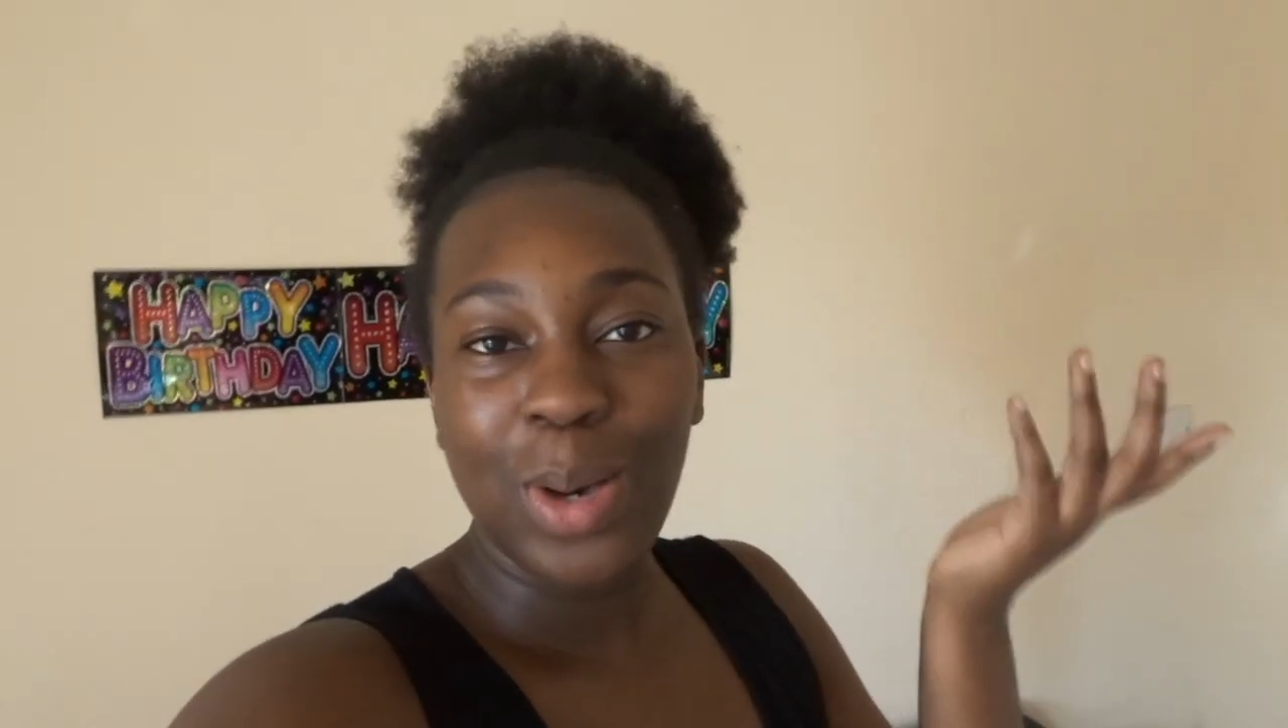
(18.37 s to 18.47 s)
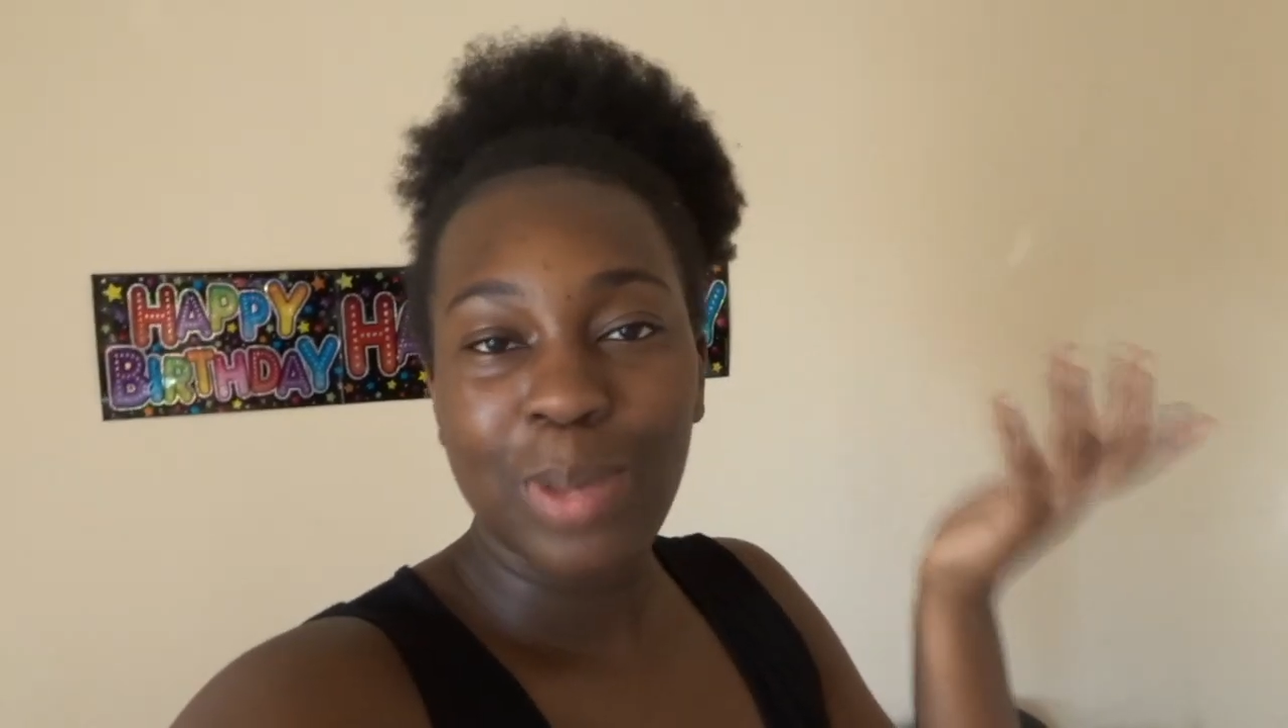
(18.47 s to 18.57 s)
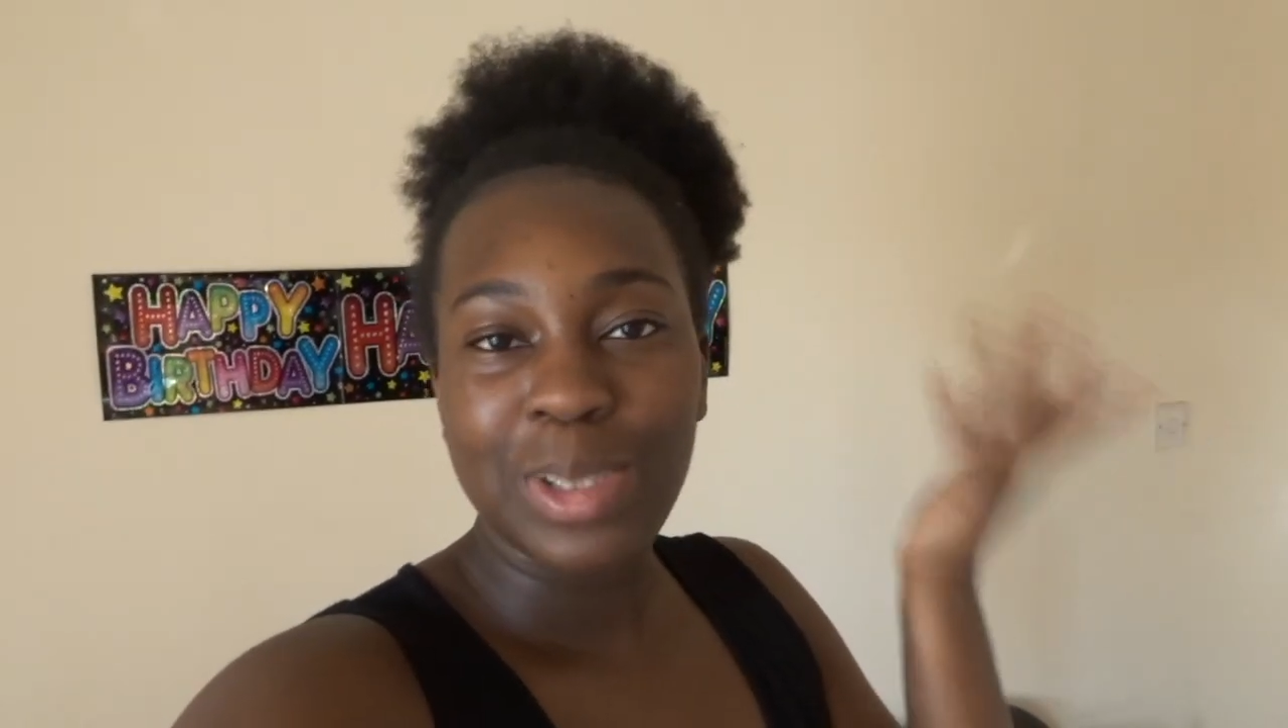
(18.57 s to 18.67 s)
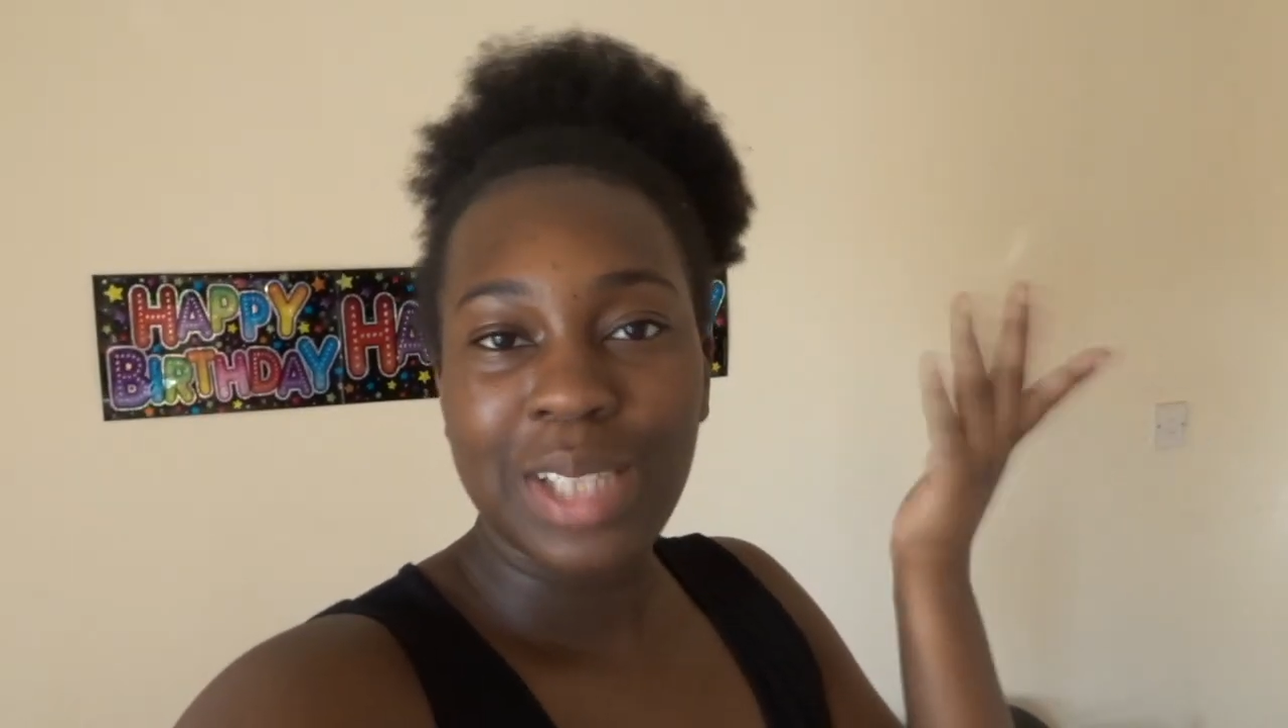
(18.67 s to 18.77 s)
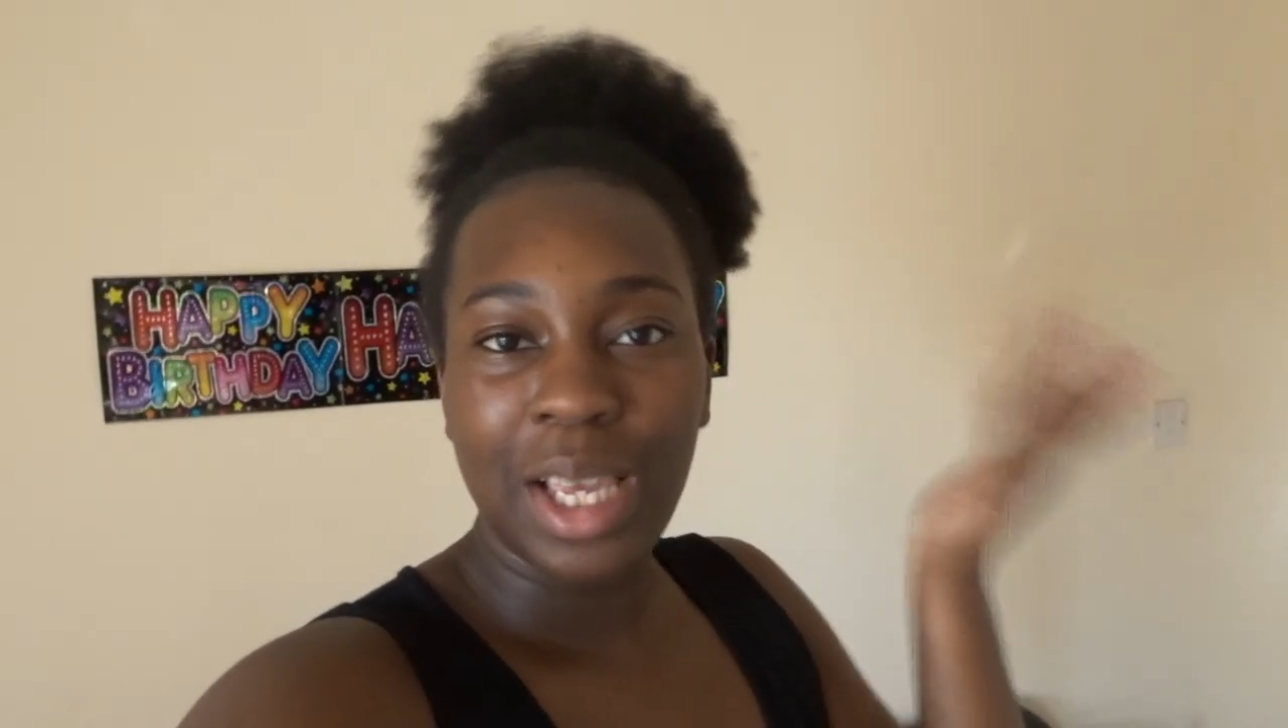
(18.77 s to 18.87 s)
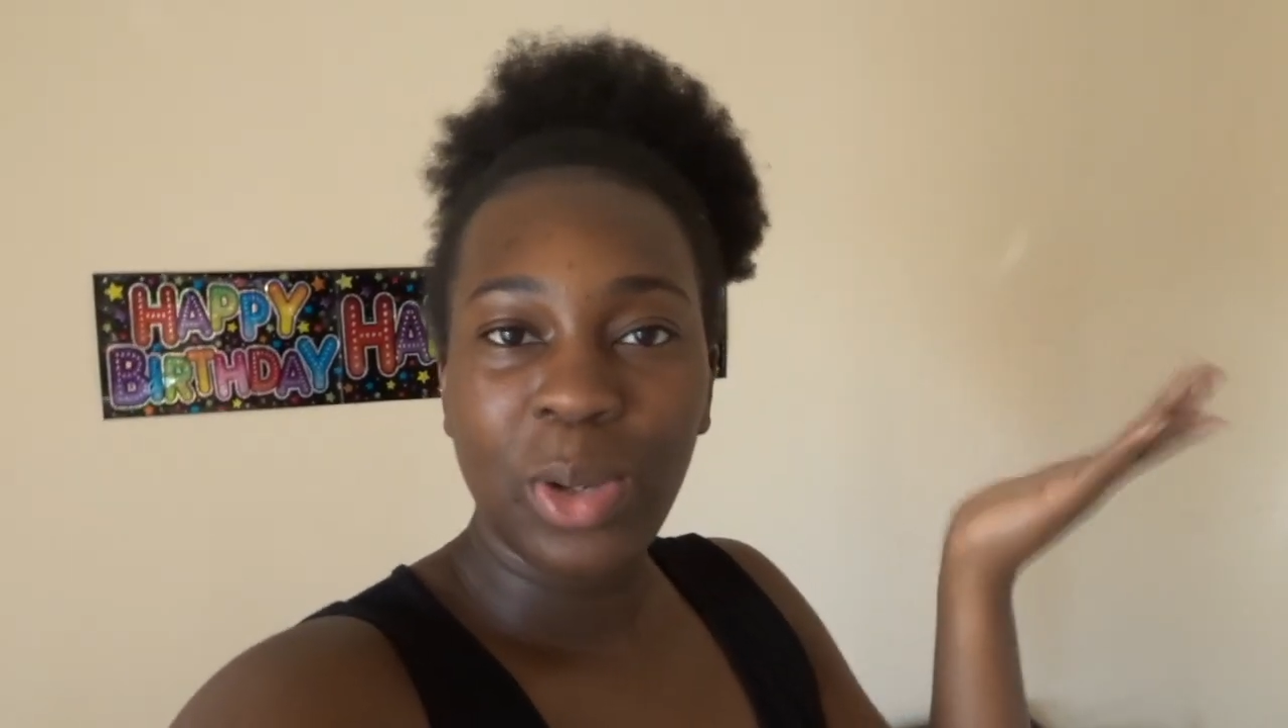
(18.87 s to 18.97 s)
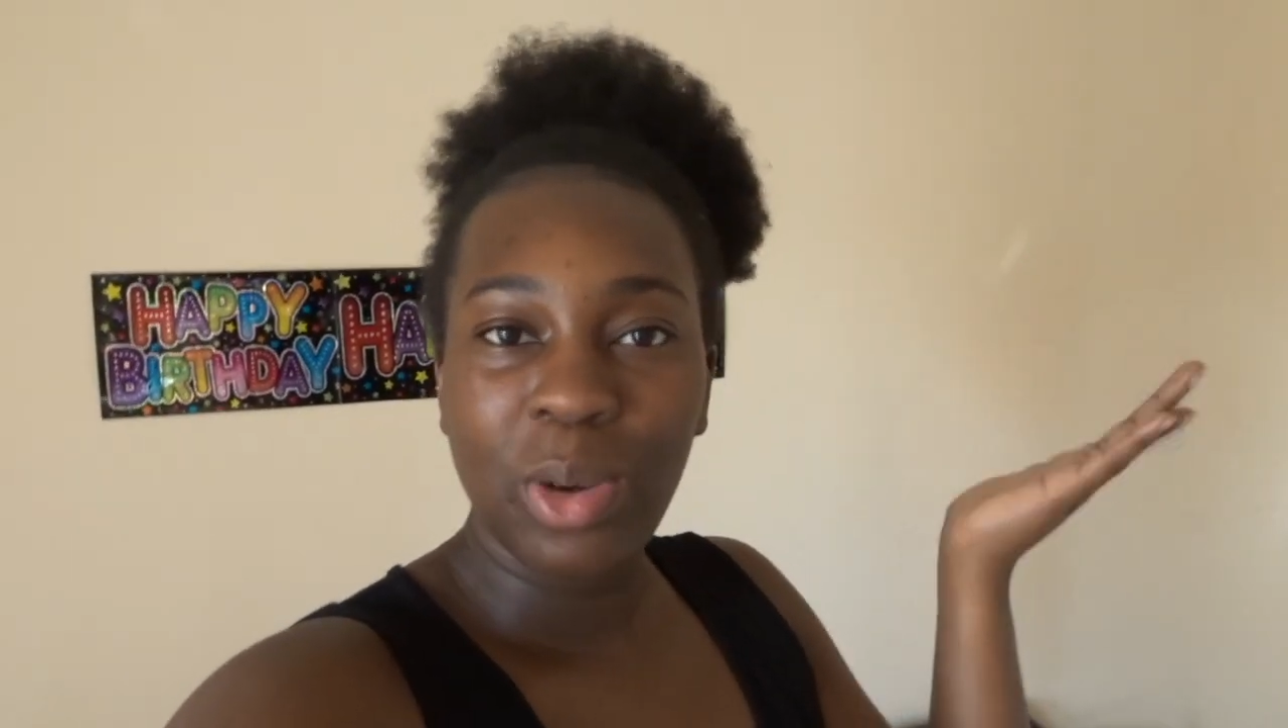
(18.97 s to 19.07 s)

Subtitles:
I would take you